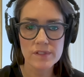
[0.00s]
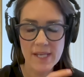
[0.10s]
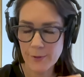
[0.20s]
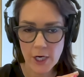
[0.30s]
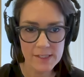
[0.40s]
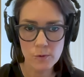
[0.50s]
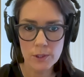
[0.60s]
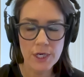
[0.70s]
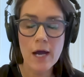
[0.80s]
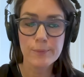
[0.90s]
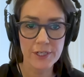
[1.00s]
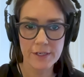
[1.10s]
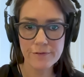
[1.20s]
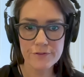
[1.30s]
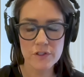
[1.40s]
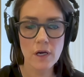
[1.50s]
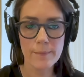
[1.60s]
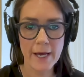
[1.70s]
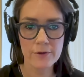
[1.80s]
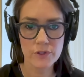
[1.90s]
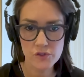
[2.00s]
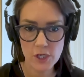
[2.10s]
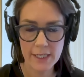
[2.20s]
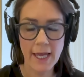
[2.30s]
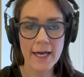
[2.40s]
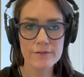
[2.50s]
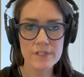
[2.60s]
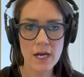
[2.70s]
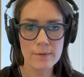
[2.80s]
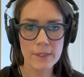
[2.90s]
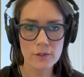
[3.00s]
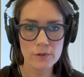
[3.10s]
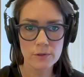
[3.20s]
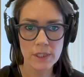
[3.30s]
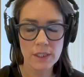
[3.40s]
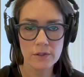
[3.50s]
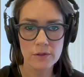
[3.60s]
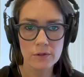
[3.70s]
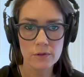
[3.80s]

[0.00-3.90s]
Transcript: Democrats were not briefed about the strike ahead of time, including